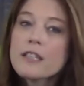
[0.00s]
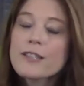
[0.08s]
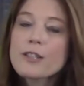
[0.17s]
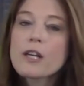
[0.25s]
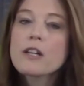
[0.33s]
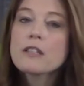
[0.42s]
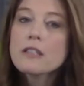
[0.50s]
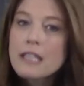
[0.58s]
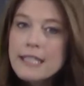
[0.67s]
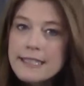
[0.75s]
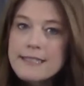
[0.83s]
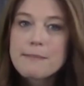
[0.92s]
your
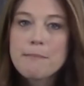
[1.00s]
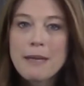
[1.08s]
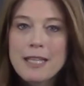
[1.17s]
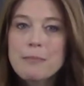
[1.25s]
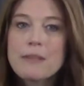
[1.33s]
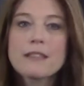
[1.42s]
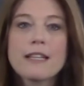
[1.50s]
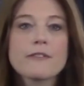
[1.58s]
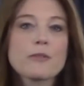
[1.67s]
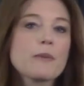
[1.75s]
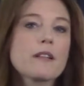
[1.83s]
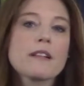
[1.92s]
clients might be
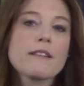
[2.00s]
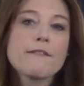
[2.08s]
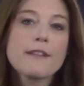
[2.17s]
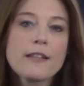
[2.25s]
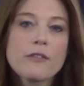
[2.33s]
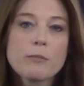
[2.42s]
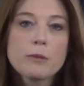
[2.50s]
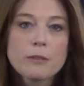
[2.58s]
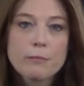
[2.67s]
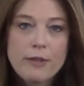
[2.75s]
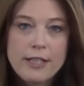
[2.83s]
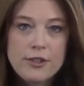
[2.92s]
left with an unfavorable
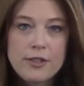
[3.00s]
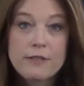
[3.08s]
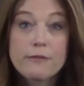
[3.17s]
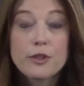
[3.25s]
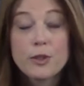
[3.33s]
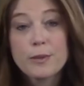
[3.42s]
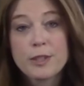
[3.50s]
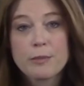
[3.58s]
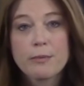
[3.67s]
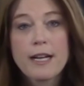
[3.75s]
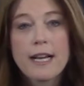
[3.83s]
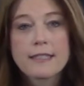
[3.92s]
impression of you and your
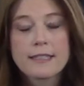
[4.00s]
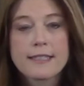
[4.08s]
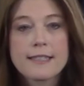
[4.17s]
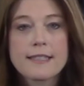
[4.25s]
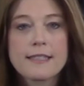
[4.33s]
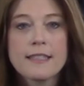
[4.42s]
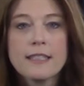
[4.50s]
practice.